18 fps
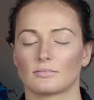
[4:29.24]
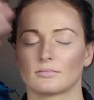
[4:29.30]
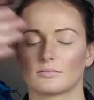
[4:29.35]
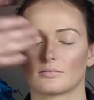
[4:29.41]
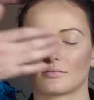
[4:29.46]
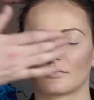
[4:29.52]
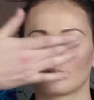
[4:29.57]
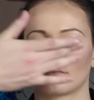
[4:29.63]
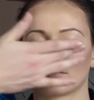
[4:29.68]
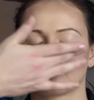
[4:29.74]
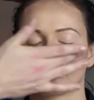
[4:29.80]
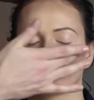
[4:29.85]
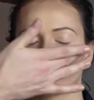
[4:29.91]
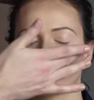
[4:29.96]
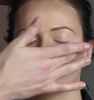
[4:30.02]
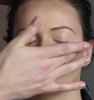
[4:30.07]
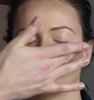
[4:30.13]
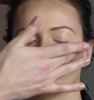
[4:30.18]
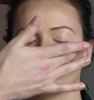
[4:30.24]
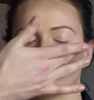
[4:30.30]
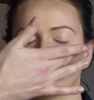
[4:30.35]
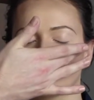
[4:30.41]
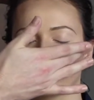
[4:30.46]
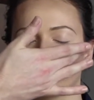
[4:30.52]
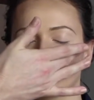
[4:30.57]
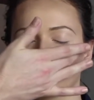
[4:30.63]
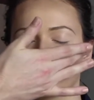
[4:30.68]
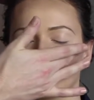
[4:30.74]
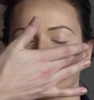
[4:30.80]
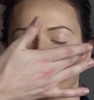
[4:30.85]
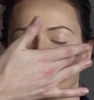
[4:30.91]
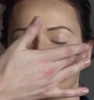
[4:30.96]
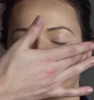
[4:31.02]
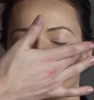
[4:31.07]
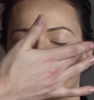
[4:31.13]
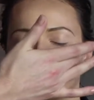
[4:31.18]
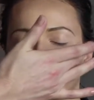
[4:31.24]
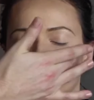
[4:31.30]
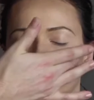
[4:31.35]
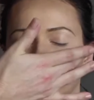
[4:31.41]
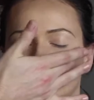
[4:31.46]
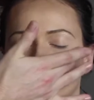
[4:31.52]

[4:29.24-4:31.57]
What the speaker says: brow bones, to the top of the cheekbone,